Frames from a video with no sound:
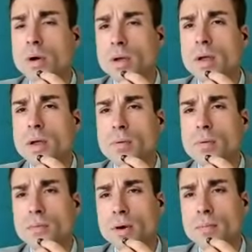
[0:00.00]
work
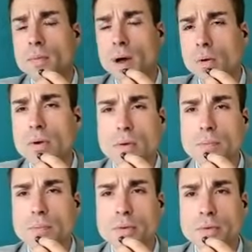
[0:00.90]
from our
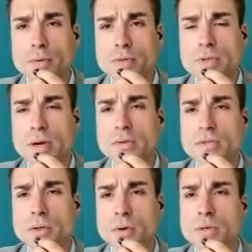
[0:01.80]
computers.
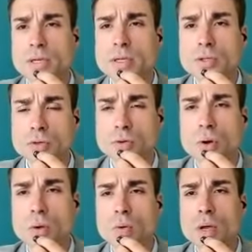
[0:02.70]
There is no need to
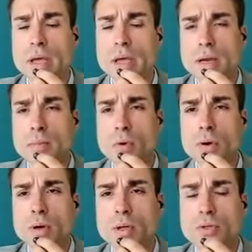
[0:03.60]
go
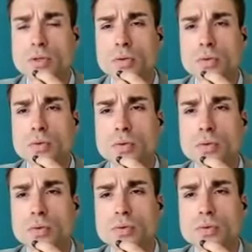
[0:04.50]
anymore to
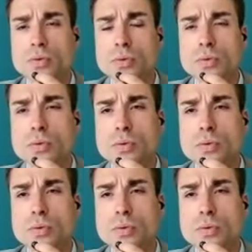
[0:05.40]
to,